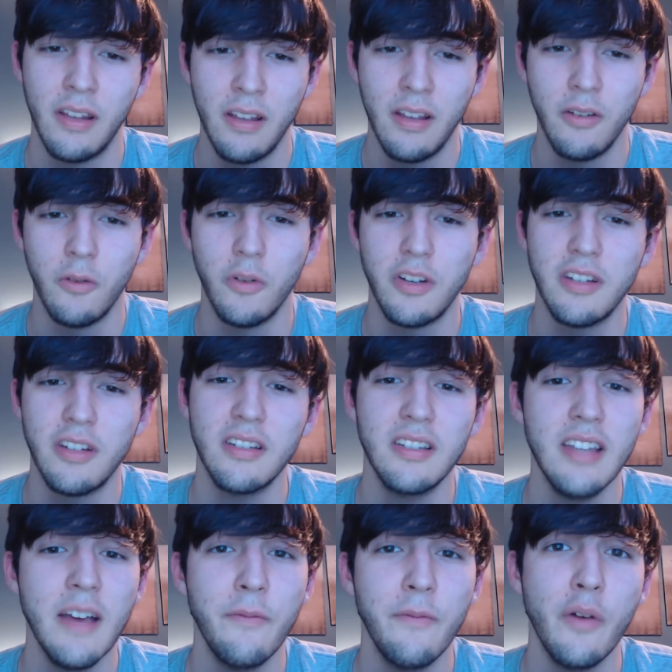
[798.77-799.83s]
which is a
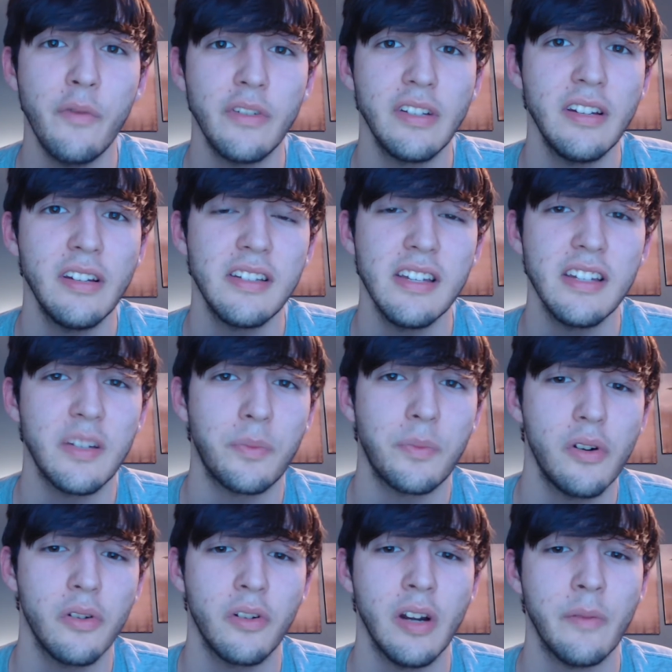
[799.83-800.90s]
step up for Tennessee as a
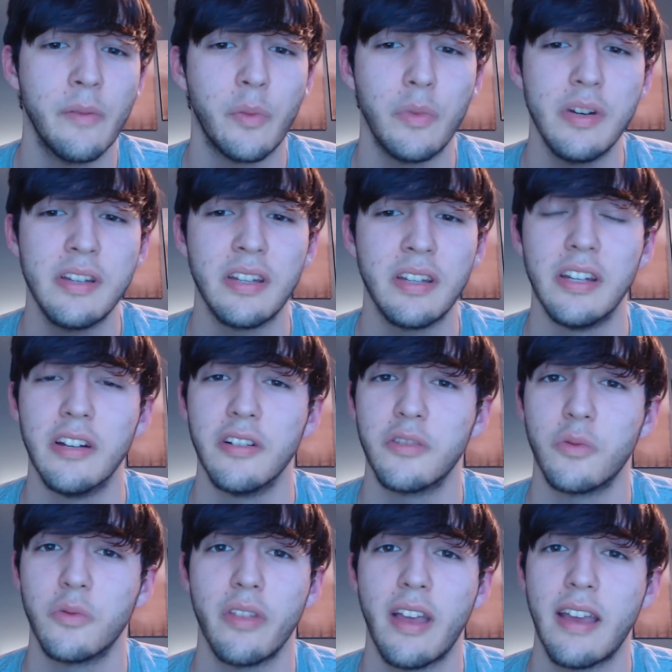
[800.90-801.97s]
program from recent years
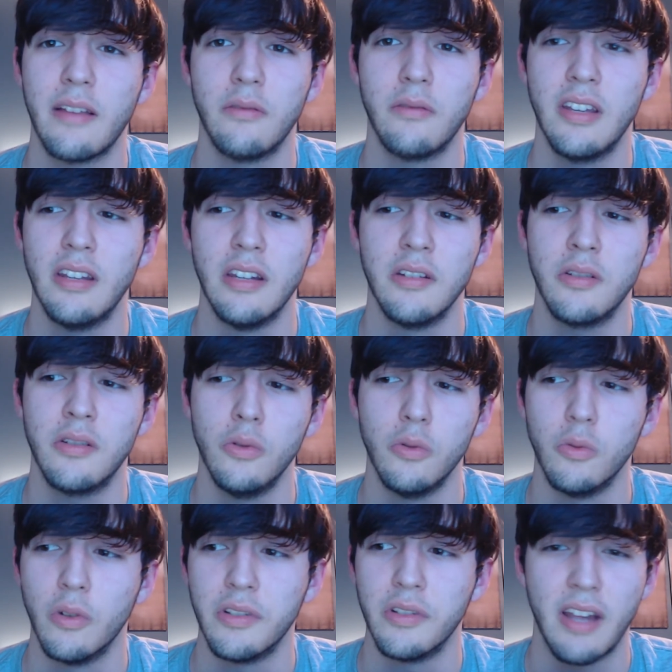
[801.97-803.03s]
where they 10-2
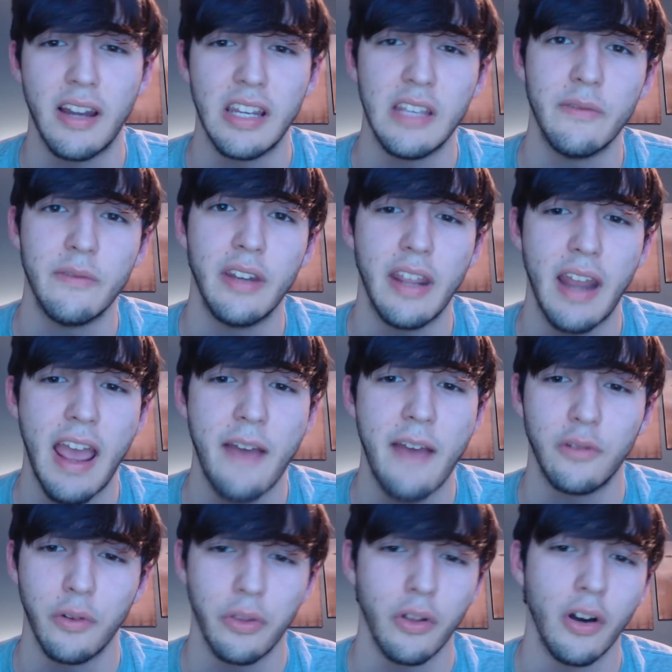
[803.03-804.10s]
was not even an
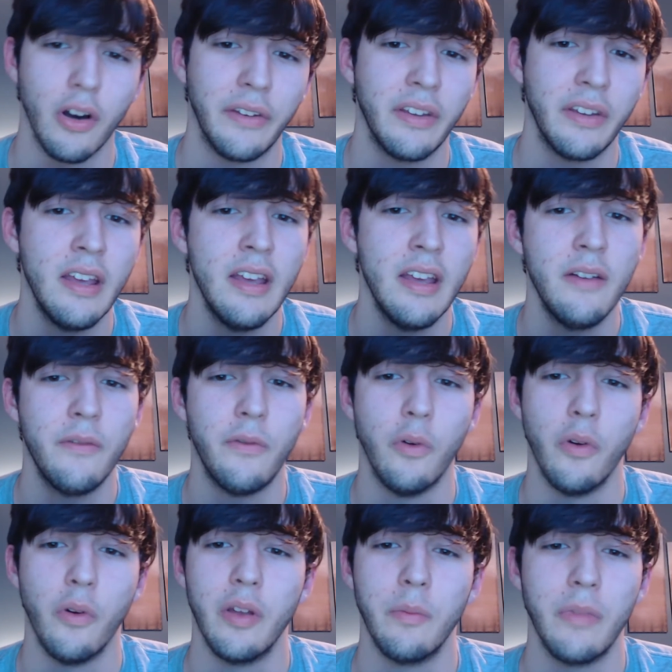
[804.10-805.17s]
afterthought
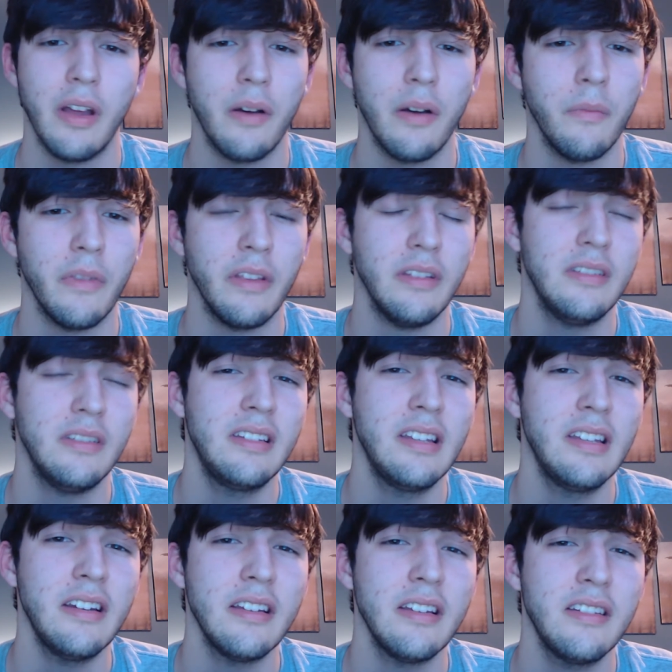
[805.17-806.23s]
for them. Now, this
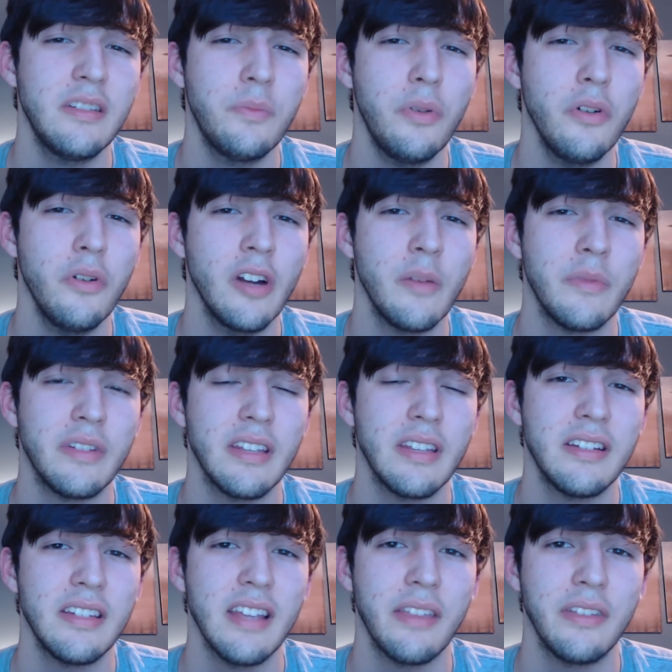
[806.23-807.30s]
is a program in
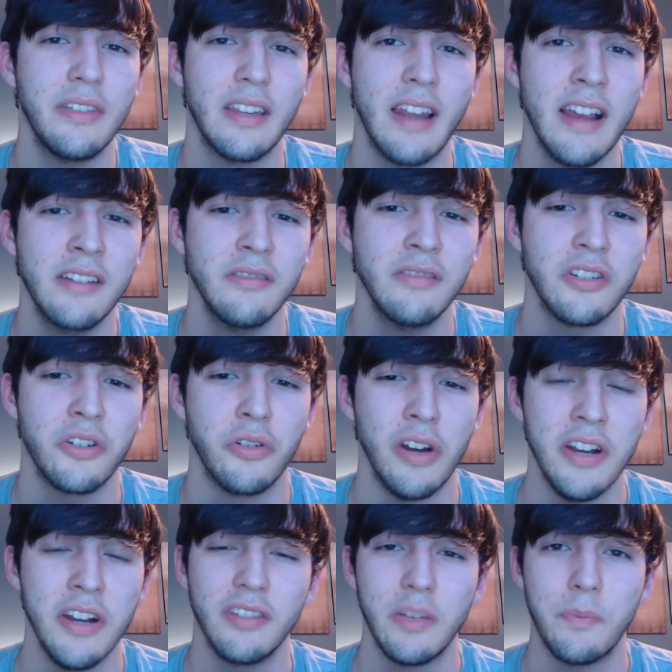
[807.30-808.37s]
Tennessee, I think, that actually
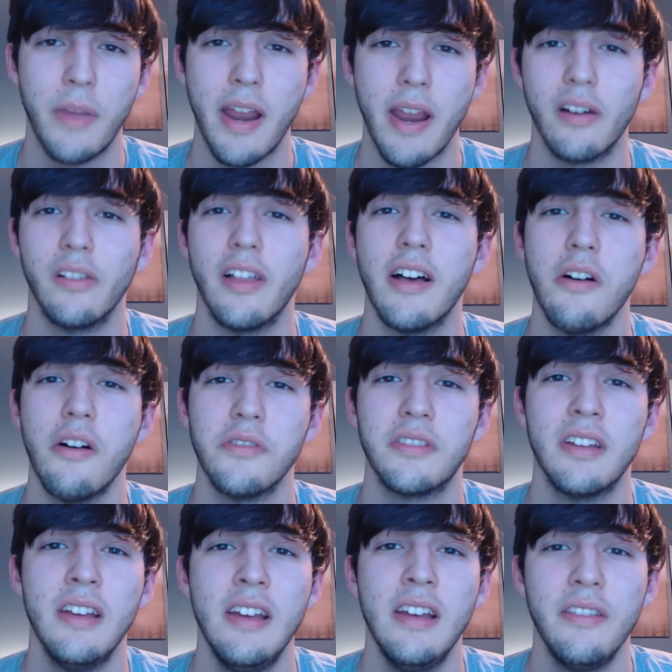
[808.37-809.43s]
strangely parallels
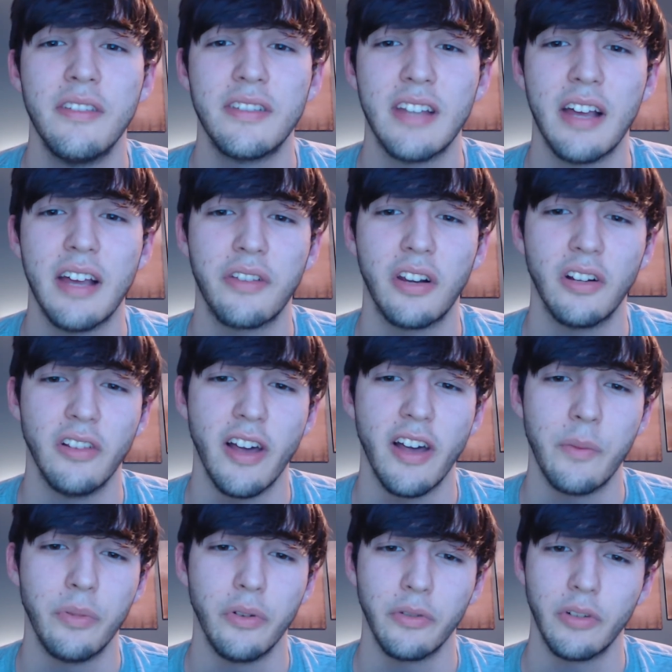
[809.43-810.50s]
the South Carolina
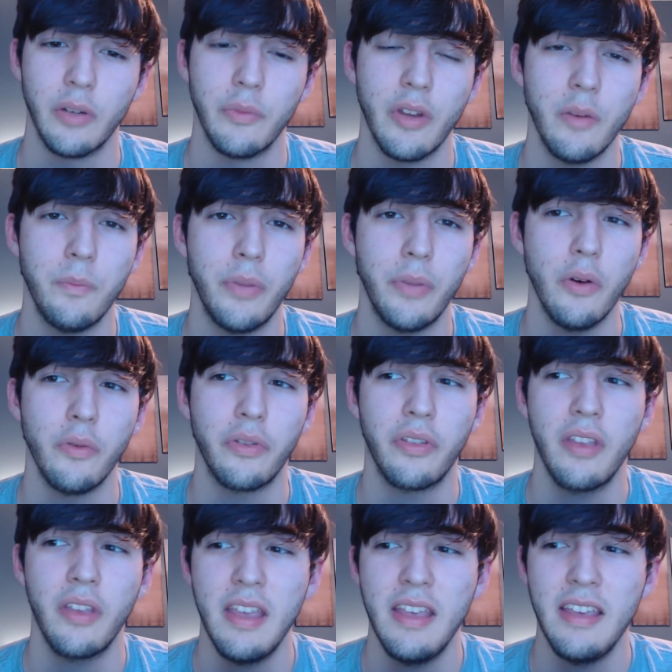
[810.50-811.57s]
program. They're both
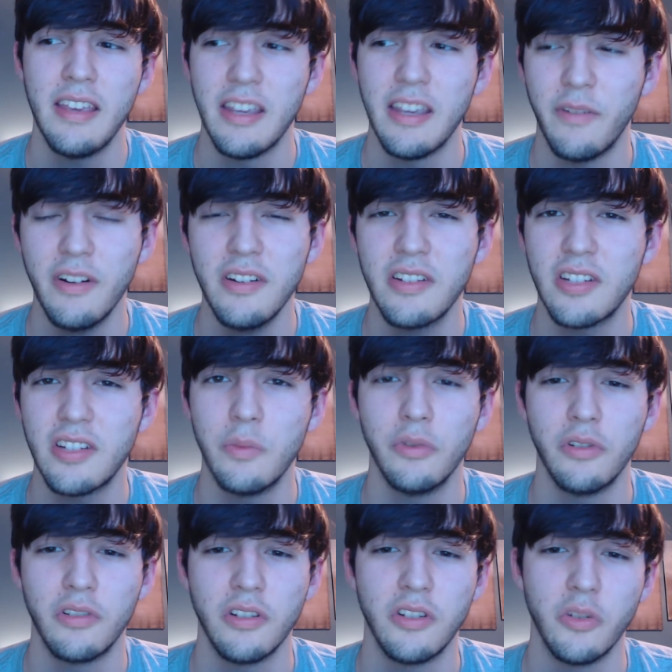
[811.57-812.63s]
in very similar
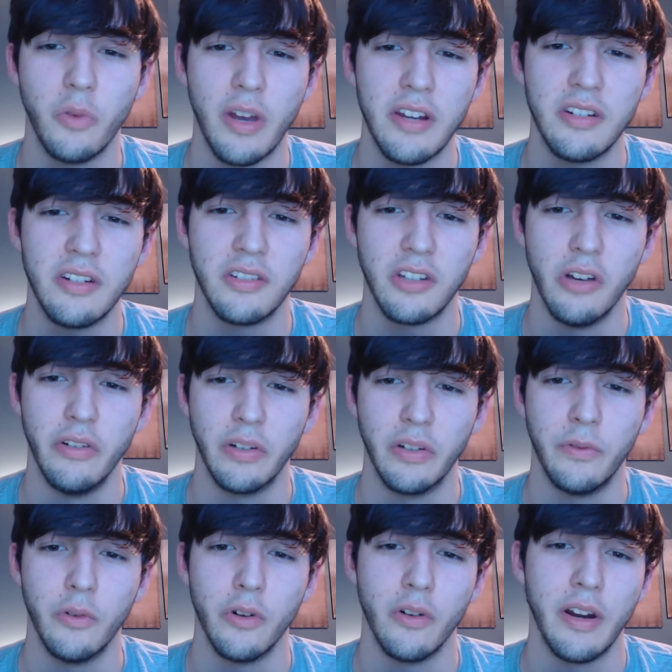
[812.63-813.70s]
situations going
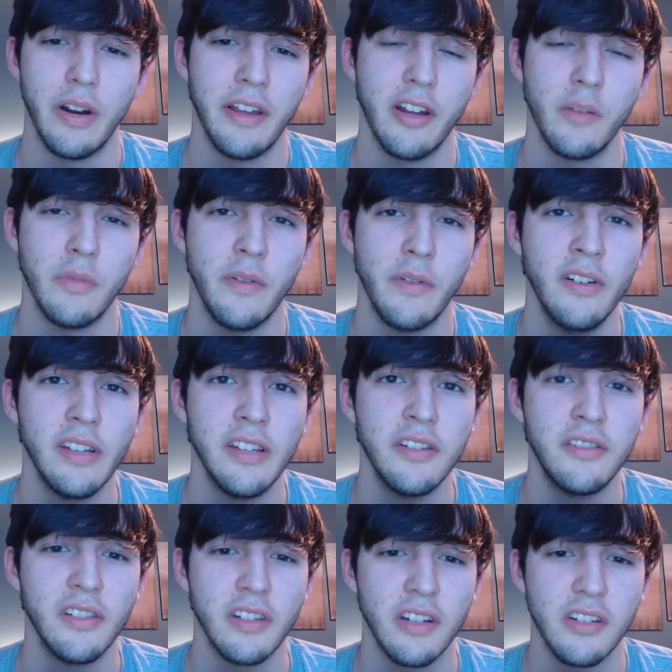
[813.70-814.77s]
forward right now. It'll be very
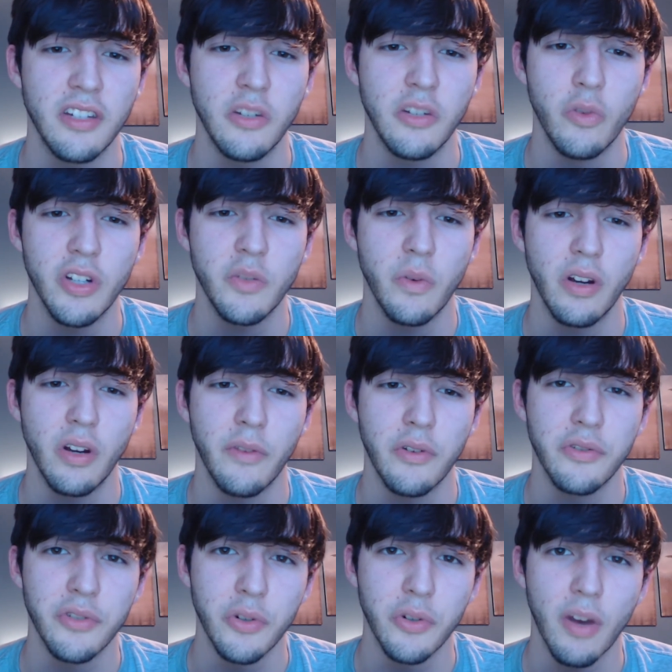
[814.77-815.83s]
interesting to see which one of those
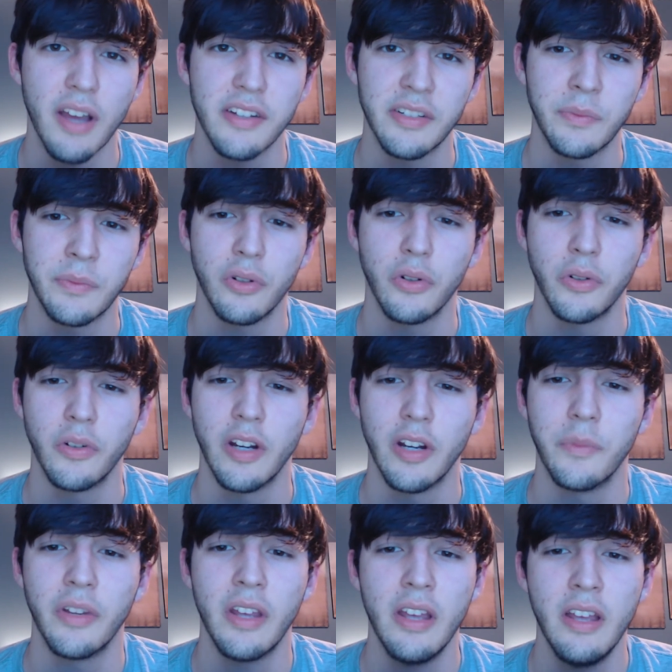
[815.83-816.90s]
two rising
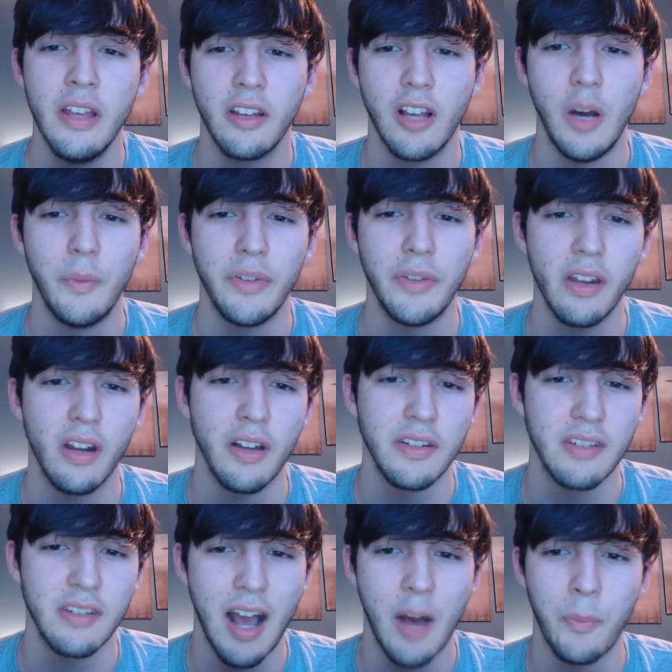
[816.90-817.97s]
programs comes out on
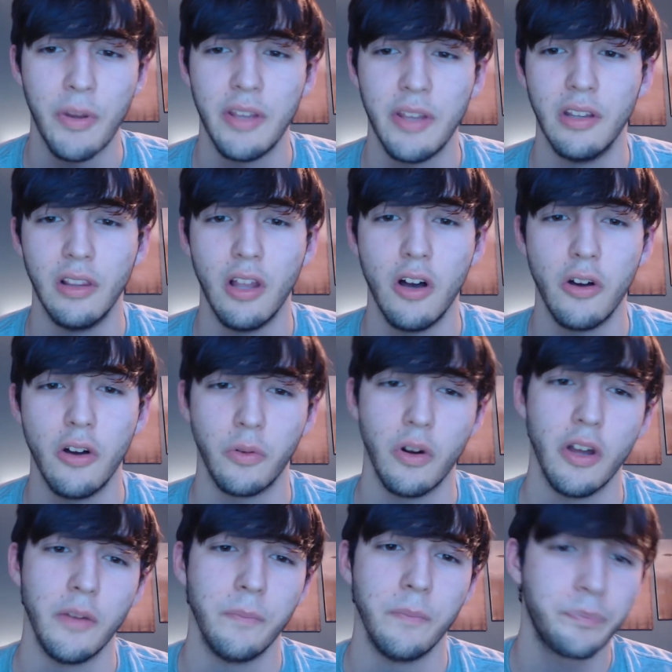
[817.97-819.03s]
top in the long
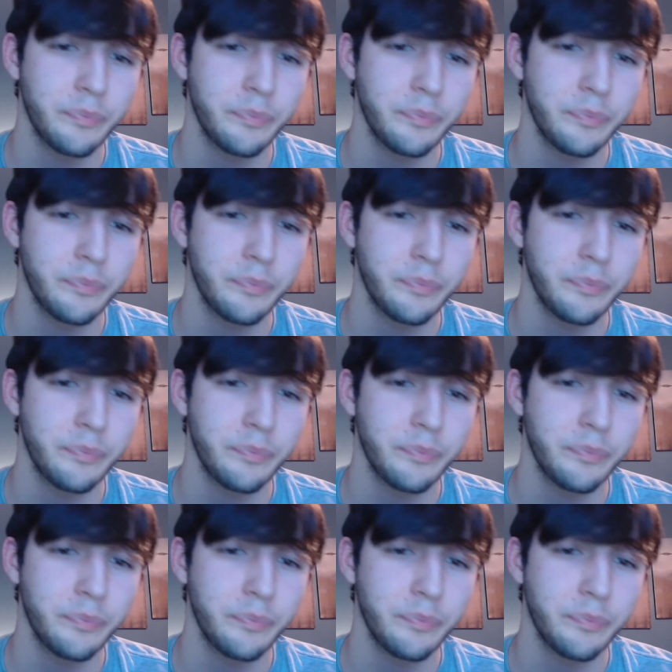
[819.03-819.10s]
run.